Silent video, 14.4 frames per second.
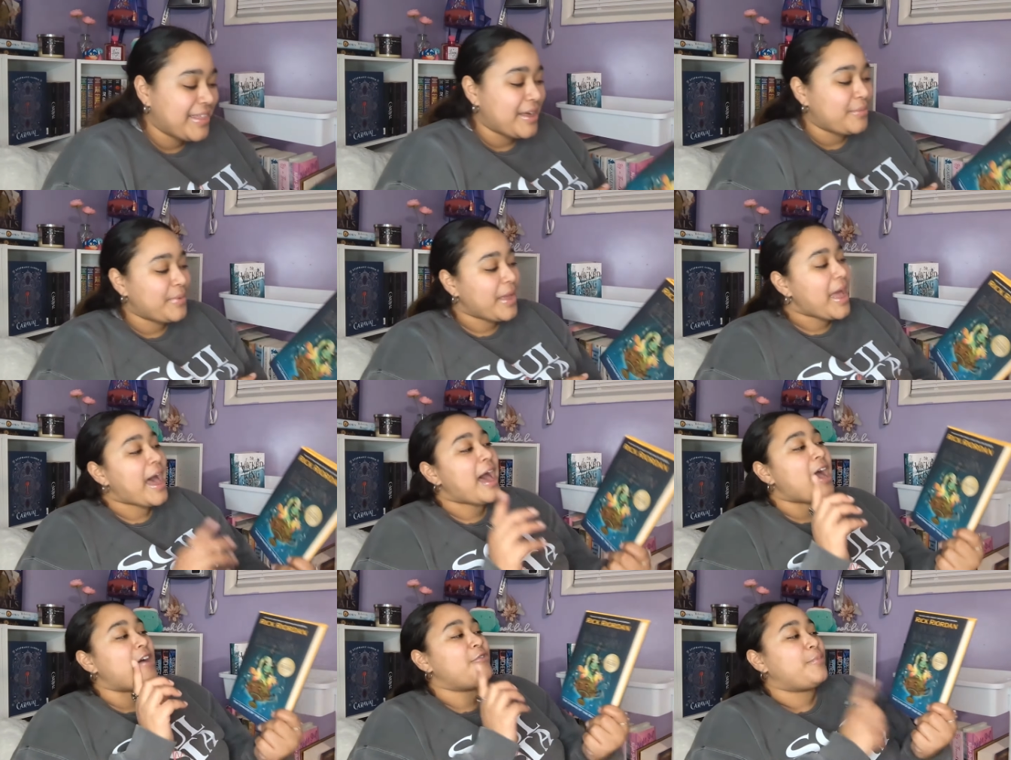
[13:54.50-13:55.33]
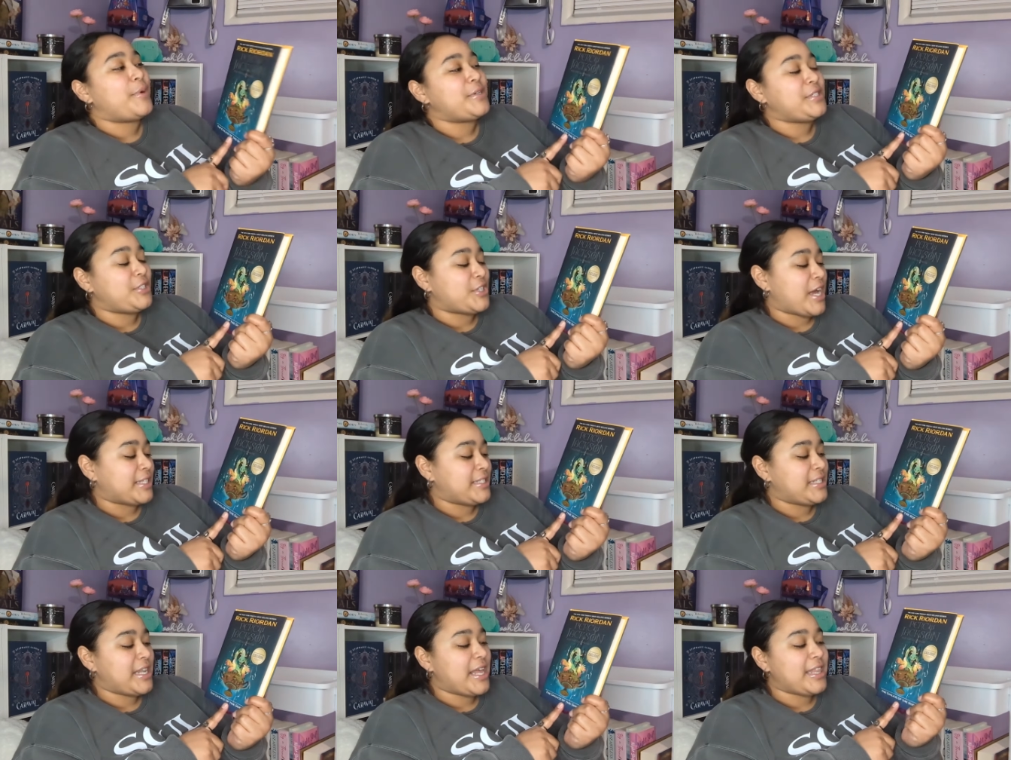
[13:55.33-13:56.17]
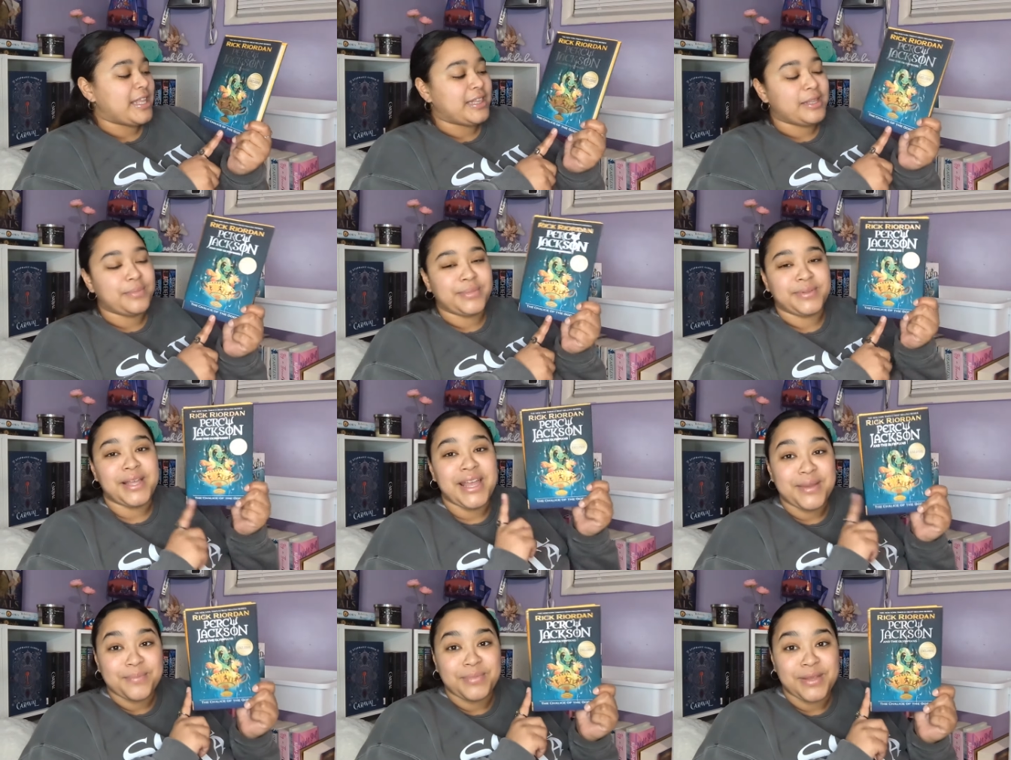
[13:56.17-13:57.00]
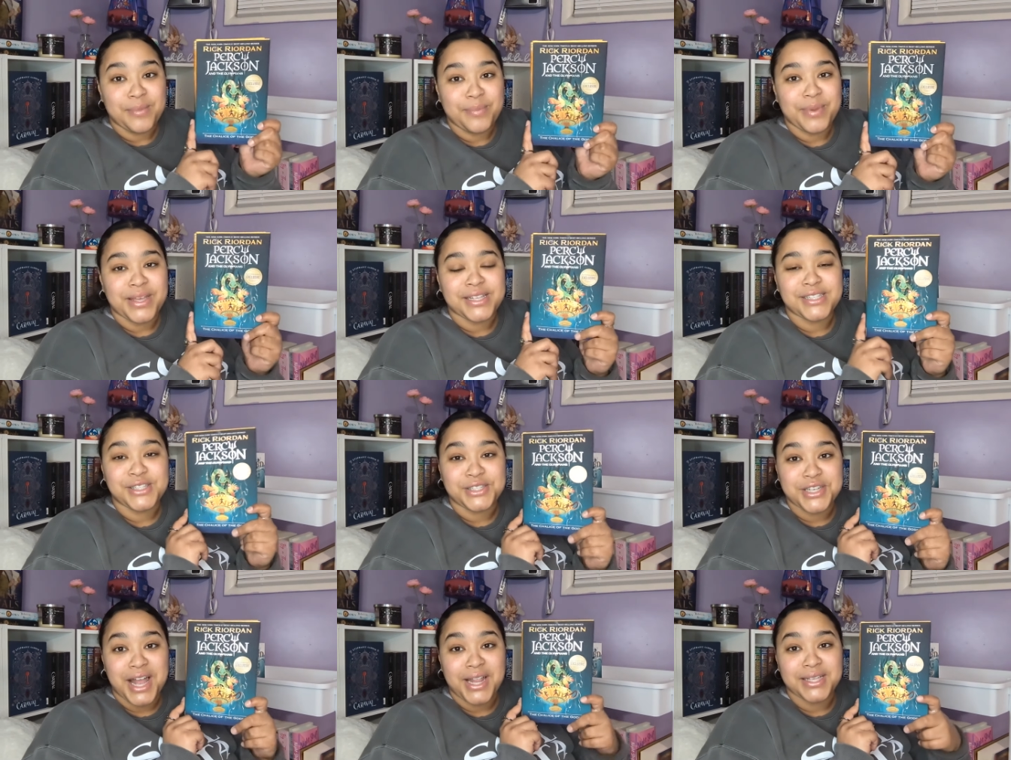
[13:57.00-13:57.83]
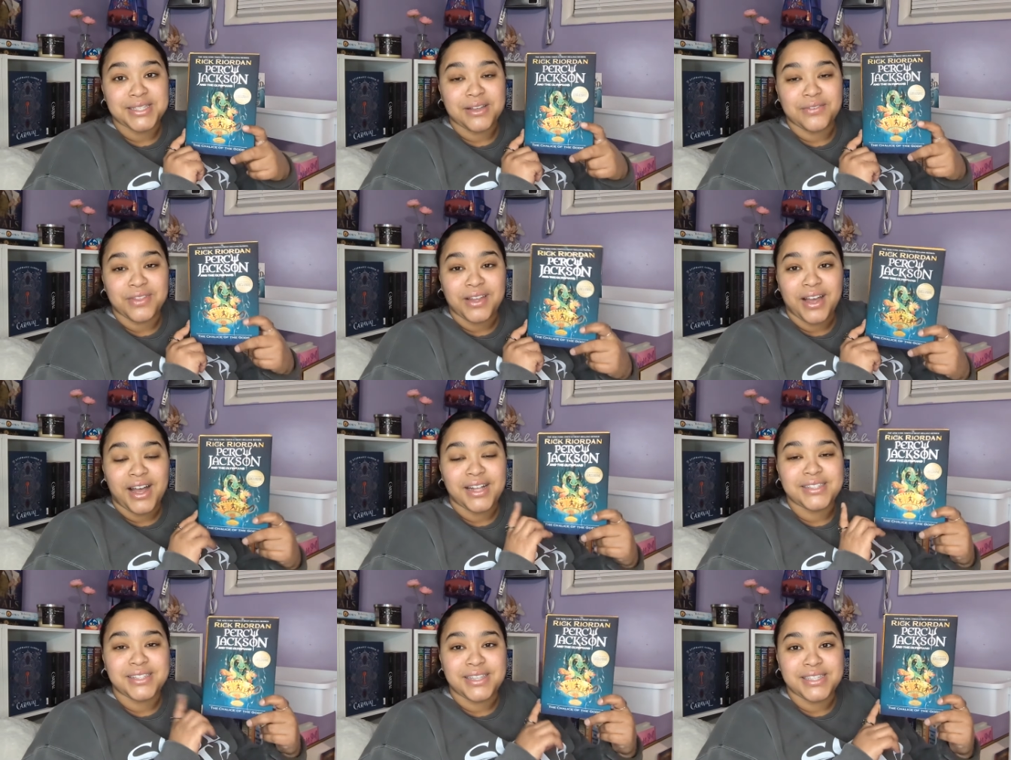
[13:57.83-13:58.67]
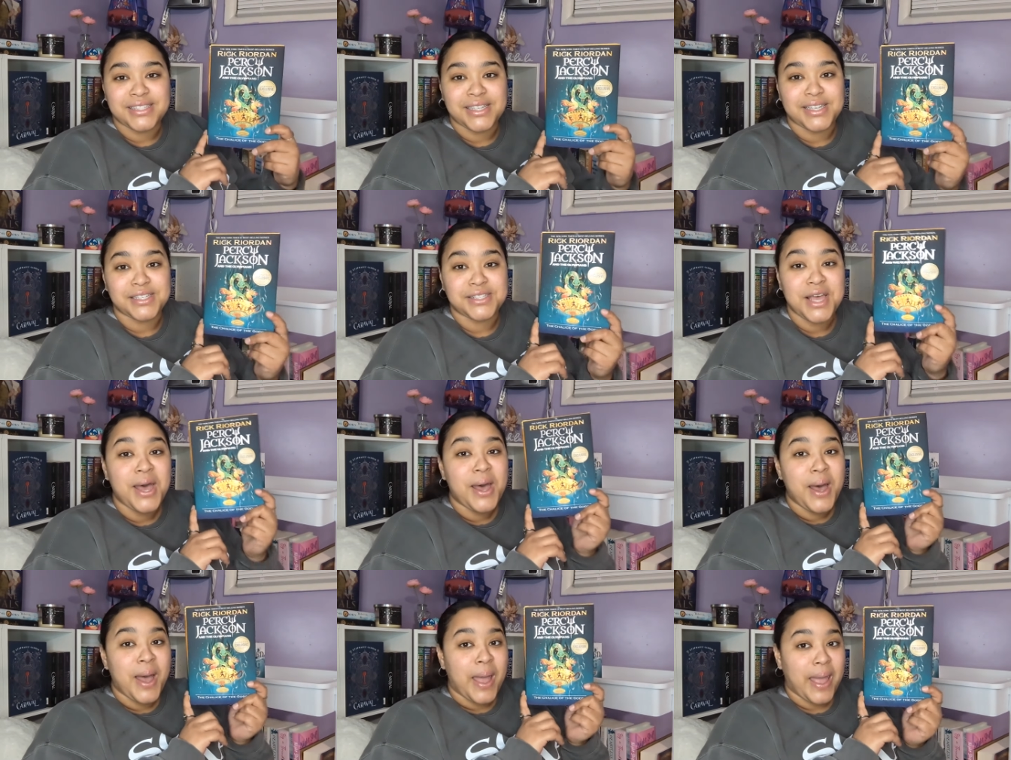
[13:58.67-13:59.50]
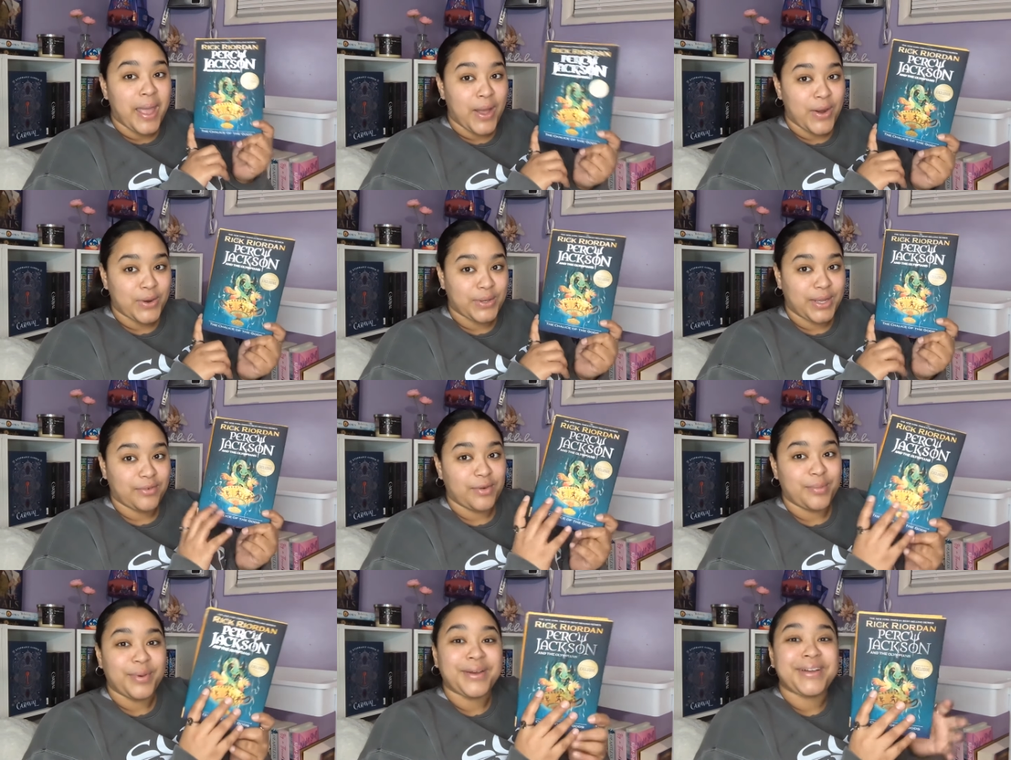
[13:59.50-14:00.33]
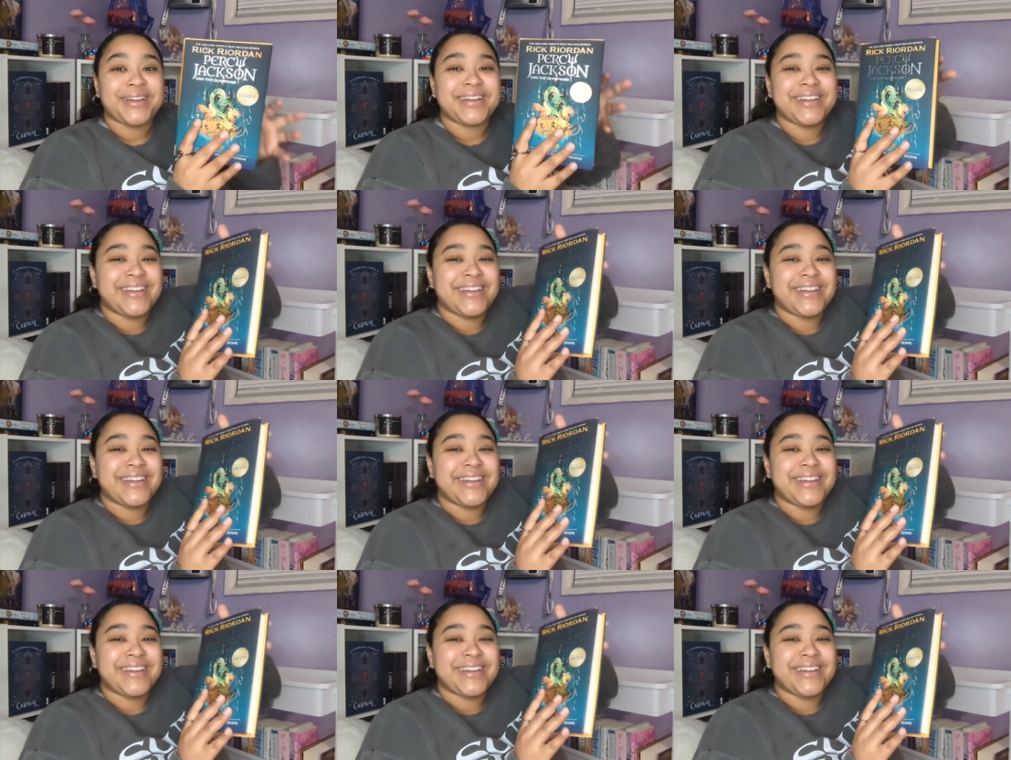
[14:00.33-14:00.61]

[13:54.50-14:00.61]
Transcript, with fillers: then we have Percy Jackson and the Olymp Olympians, The Chalice of the Gods. This is a hardcover book.